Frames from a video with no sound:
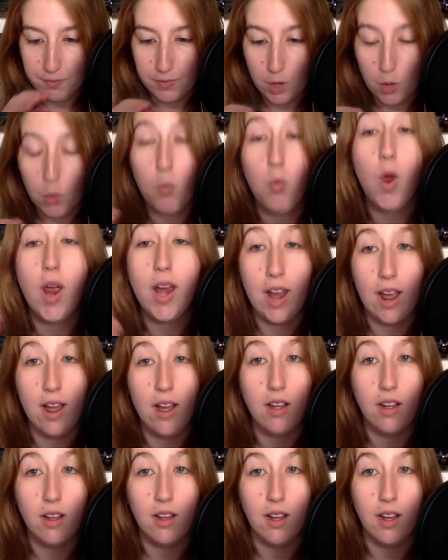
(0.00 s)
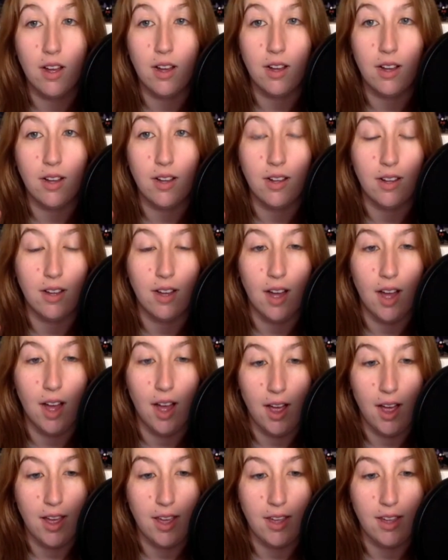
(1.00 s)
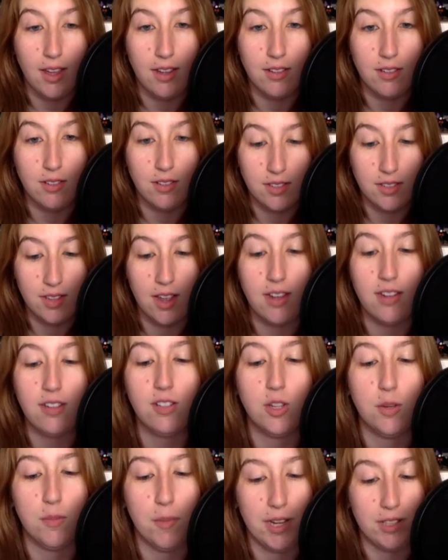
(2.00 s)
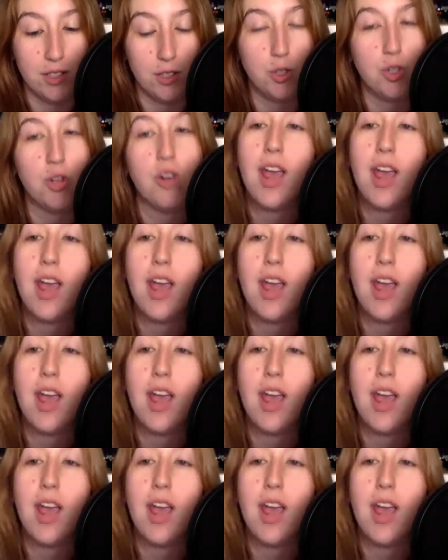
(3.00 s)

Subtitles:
when I said to my sister,